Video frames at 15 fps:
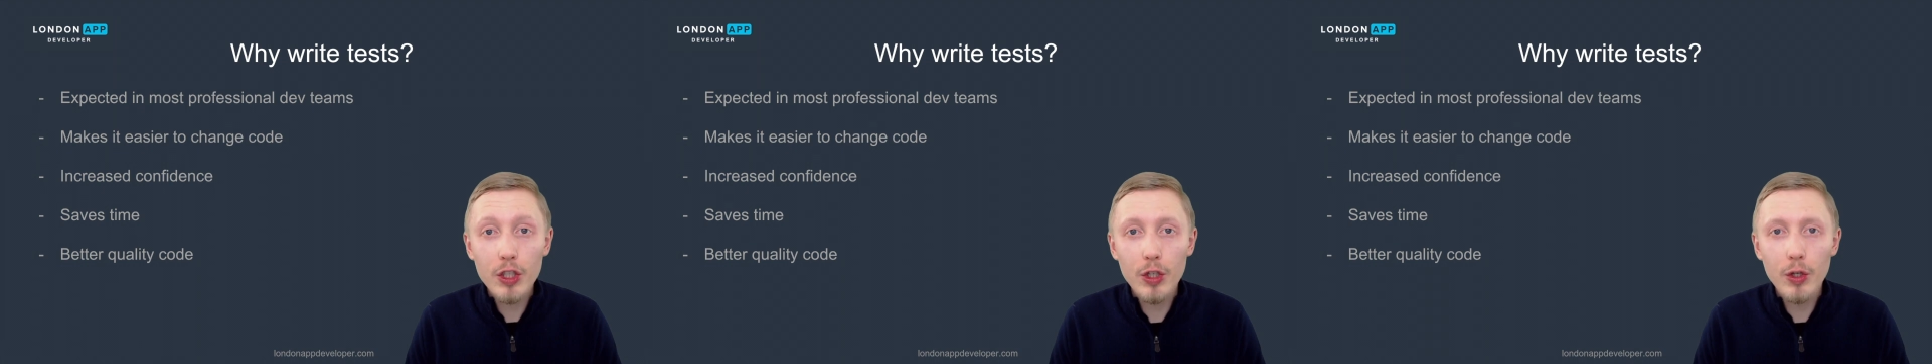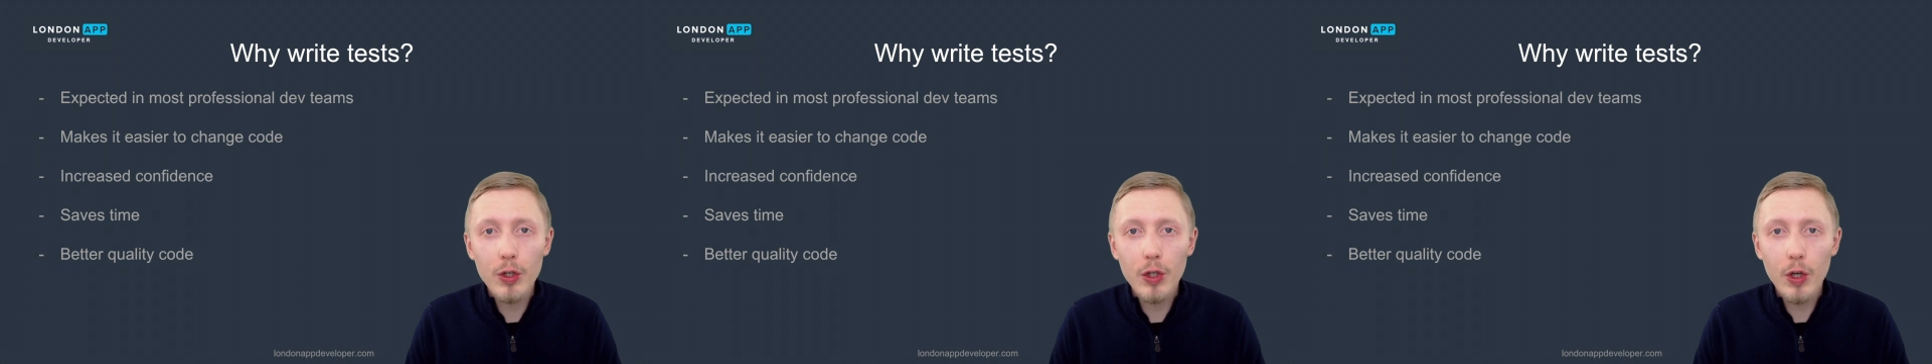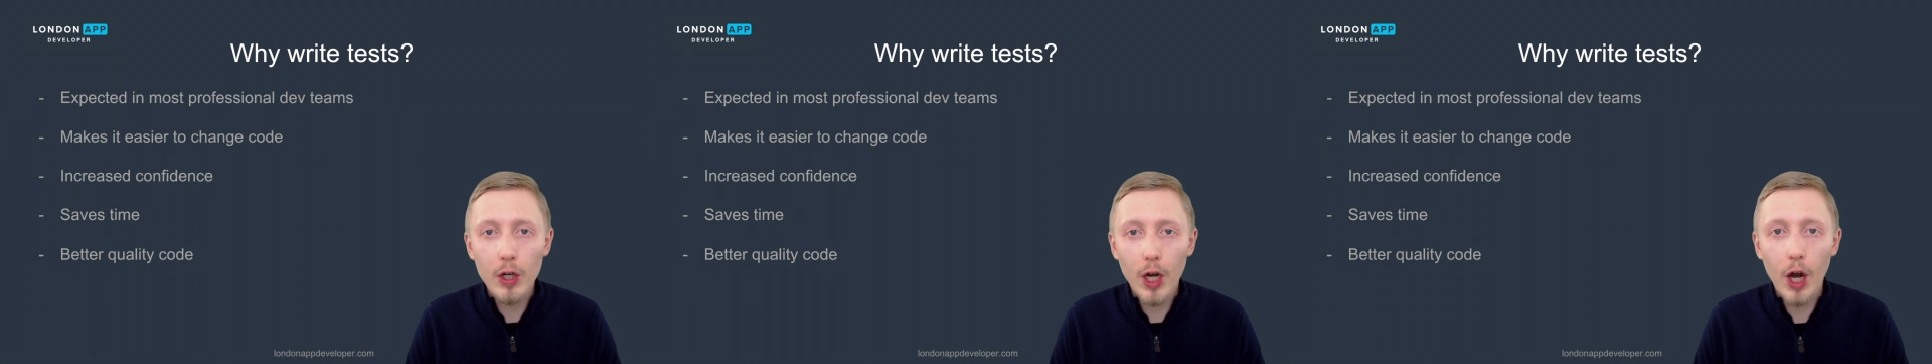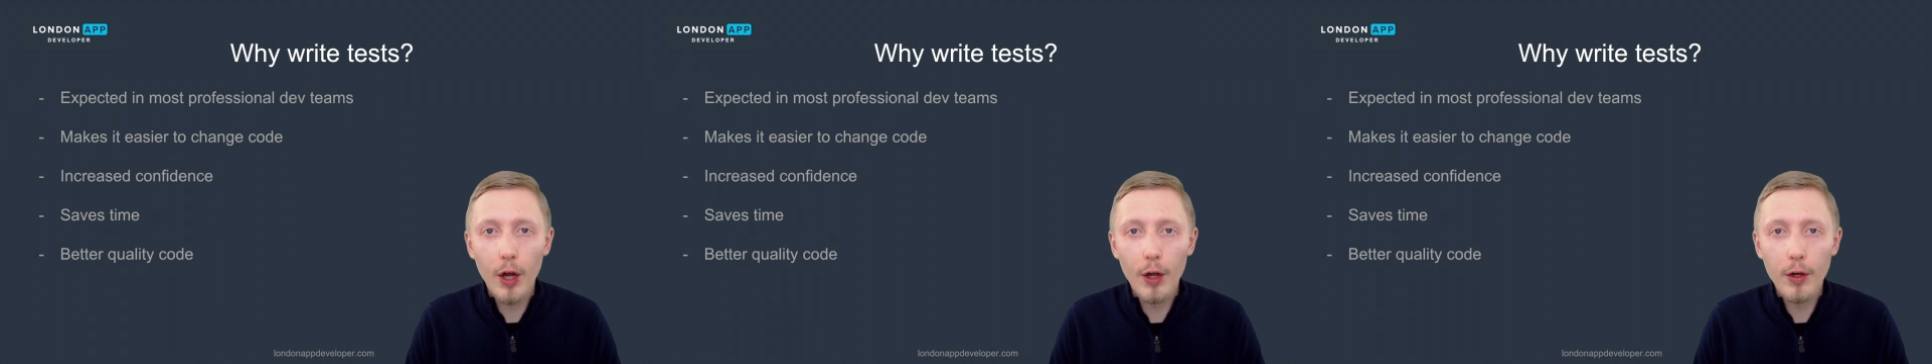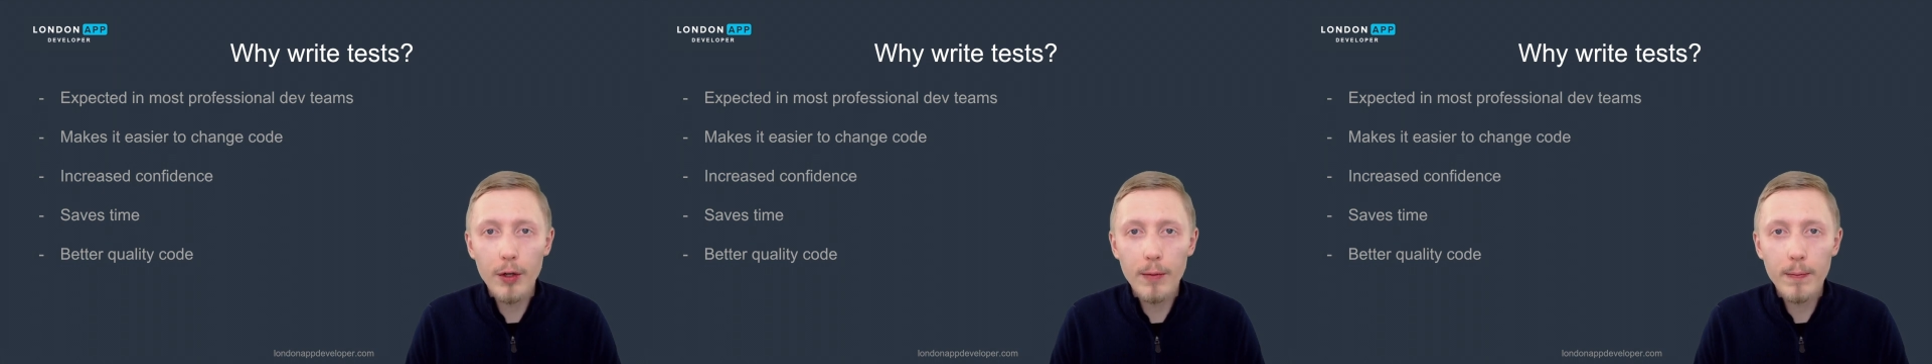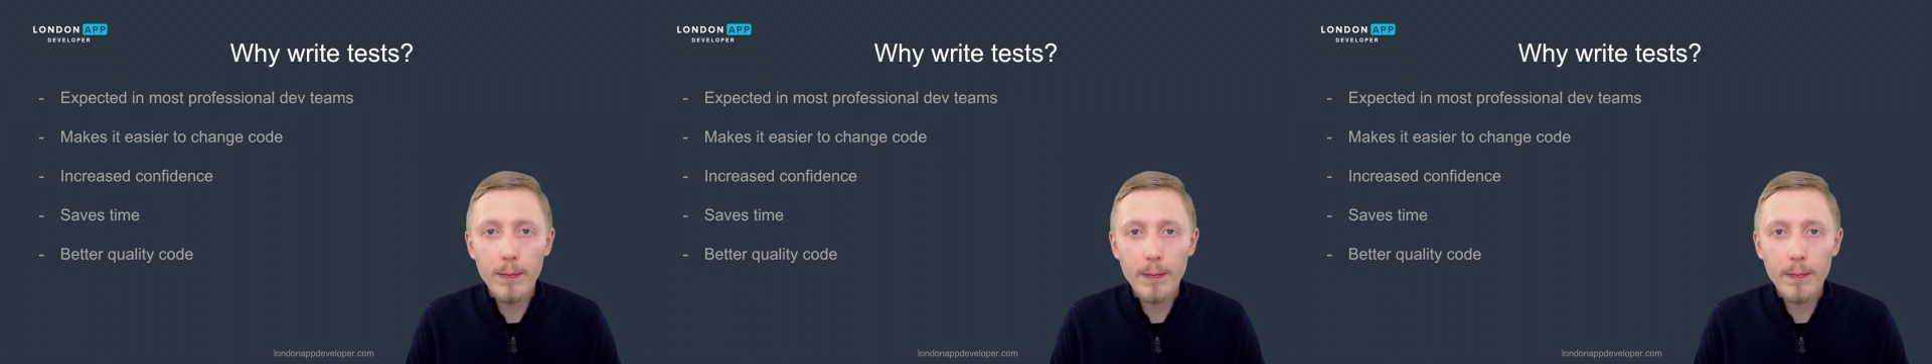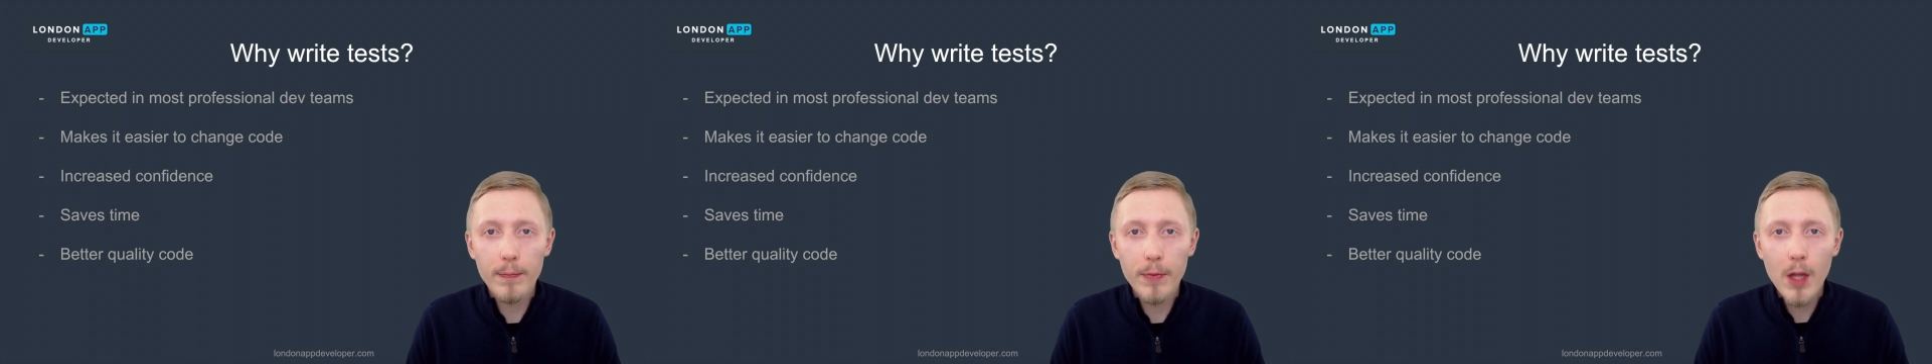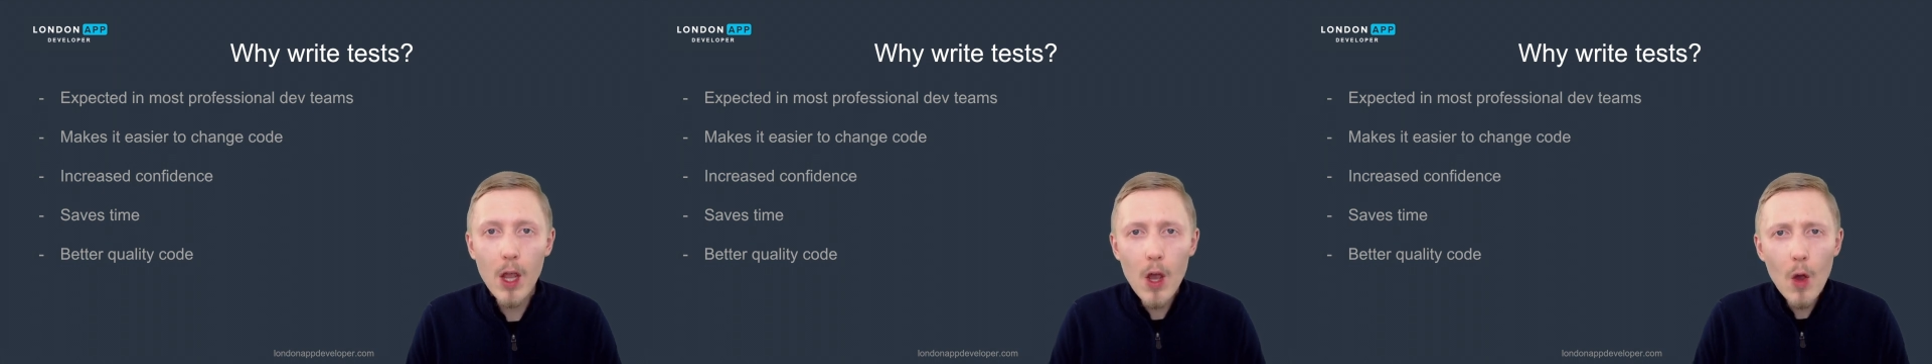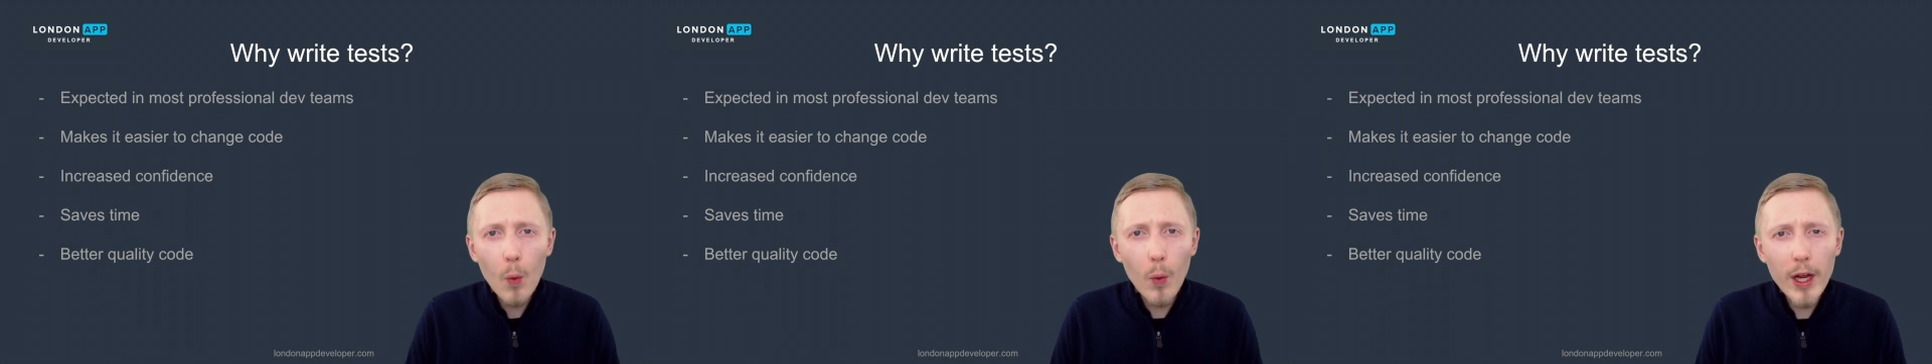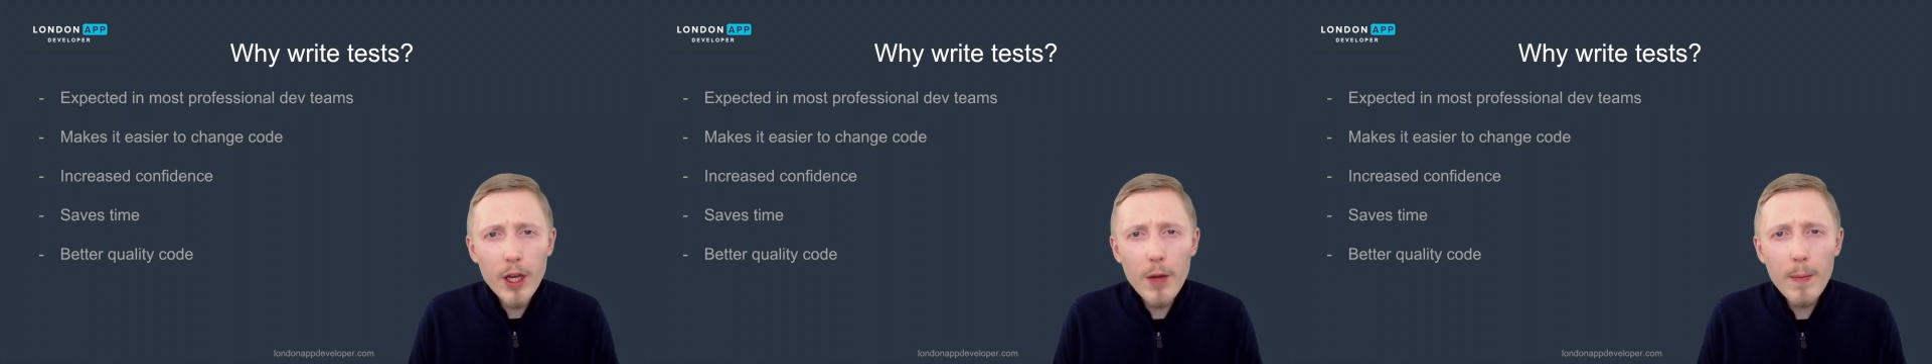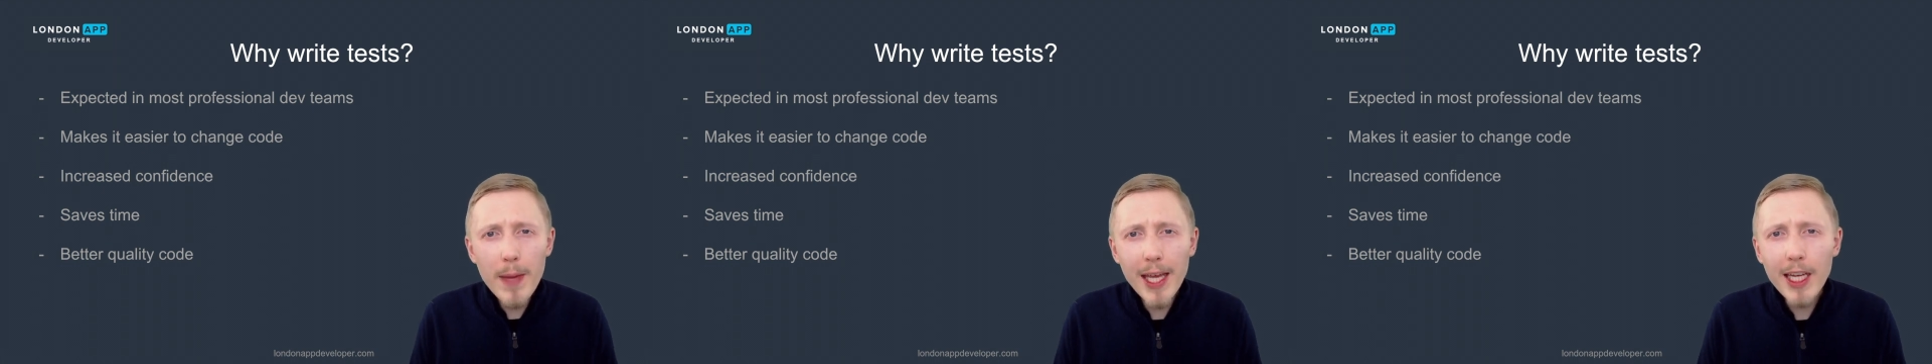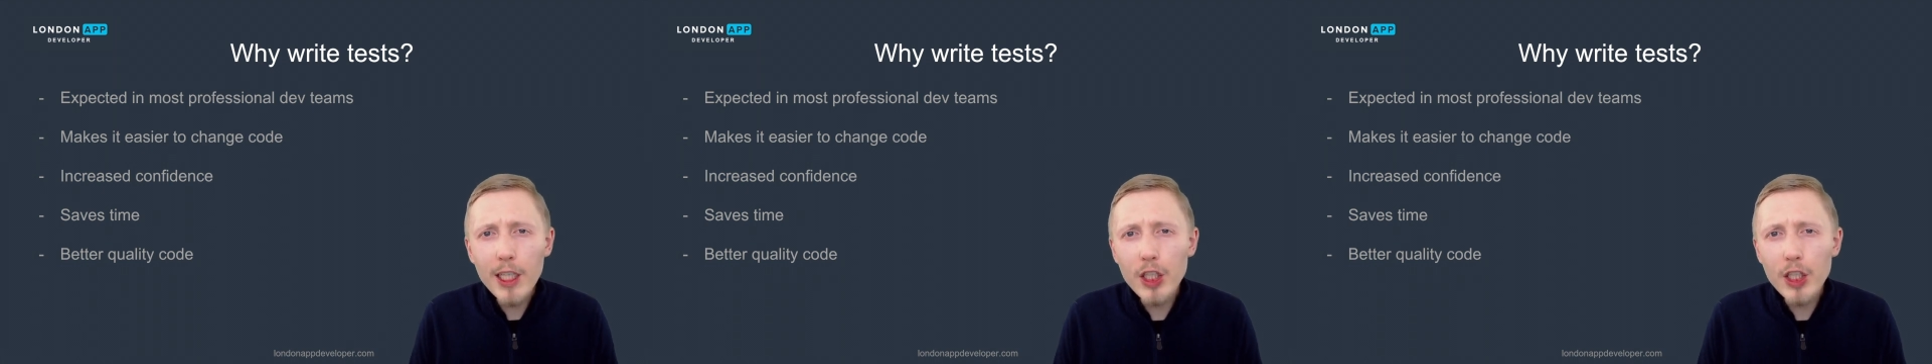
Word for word: your code. When you're making